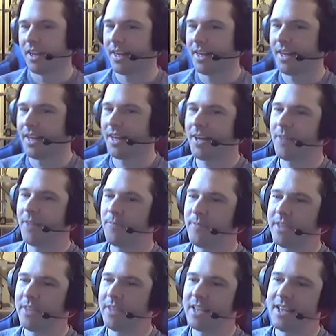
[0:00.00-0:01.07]

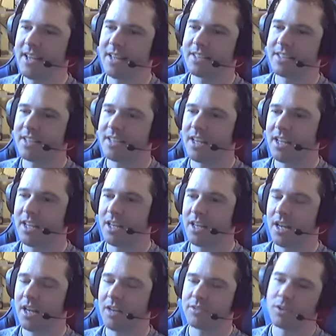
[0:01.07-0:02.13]
The next thing,
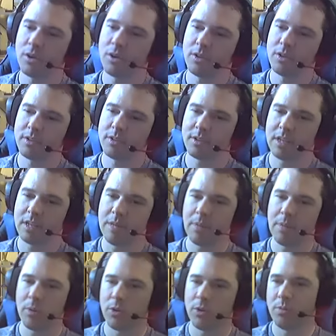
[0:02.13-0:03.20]
so keeping
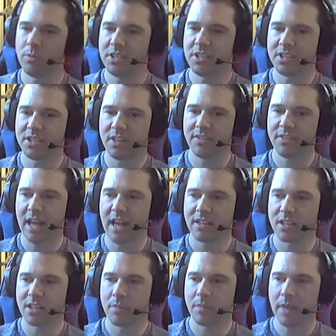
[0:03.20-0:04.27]
with Ubisoft, they had
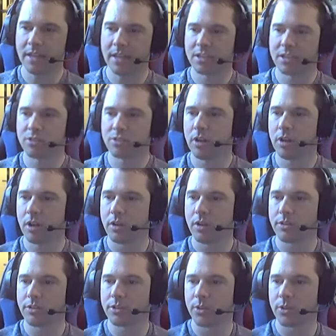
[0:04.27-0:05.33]
some extra
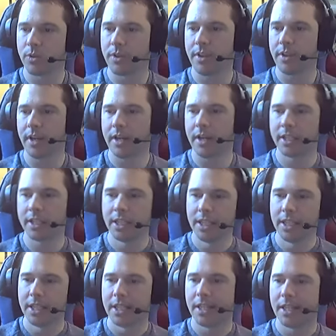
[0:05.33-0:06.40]
also in there.
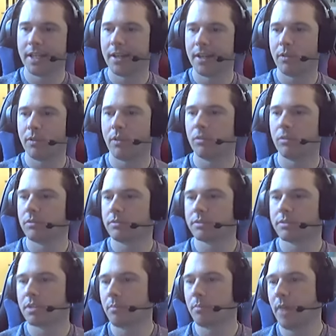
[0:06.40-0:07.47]

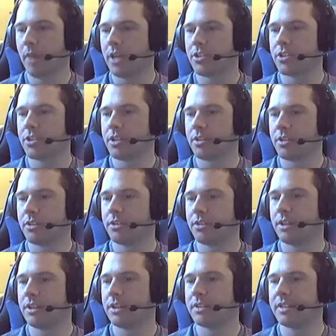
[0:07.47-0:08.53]
Some mentioned
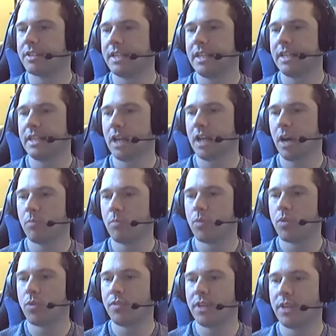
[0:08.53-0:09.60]
is the
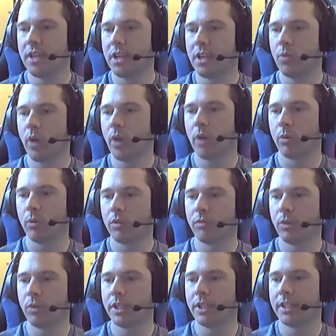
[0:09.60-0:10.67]
movie Werewolf
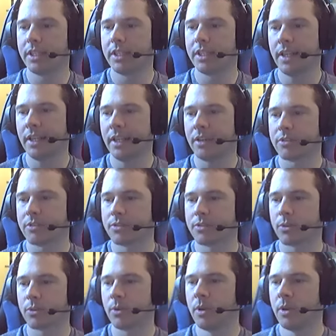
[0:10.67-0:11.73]
Within, and
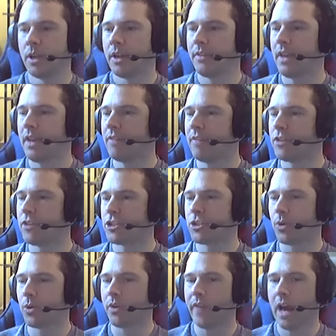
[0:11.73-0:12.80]
also they have a
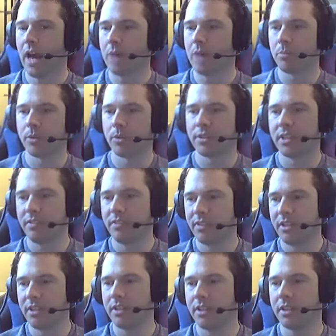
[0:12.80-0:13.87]
show on Apple
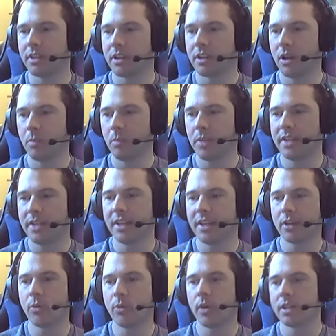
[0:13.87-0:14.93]
TV called Mythic
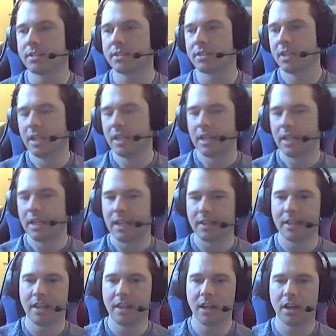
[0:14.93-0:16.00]
Quest. I
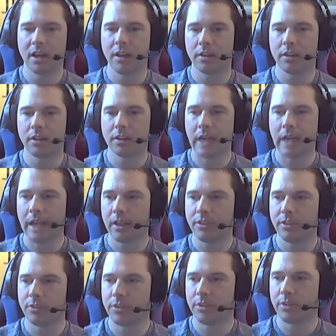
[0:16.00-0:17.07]
think they are getting
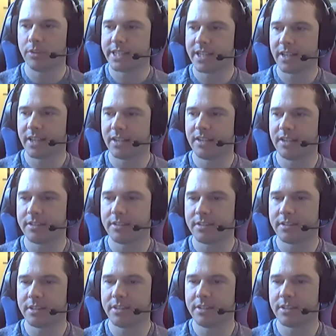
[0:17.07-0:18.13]
into their second
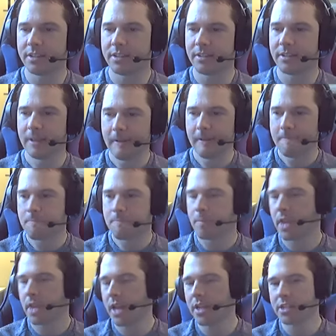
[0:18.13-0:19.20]
season,
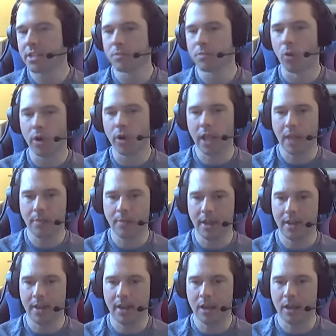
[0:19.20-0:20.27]
and there's more game they
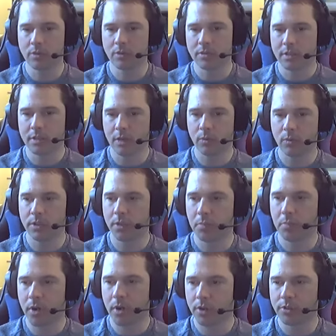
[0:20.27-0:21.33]
announced like with their
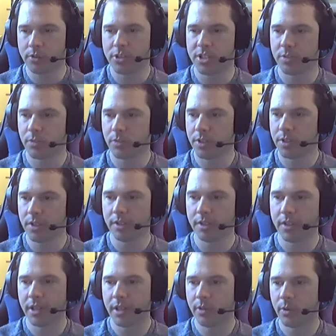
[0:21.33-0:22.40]
partnership with
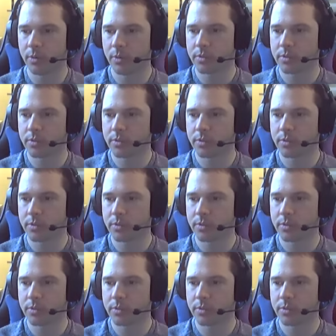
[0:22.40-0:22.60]
Nintendo.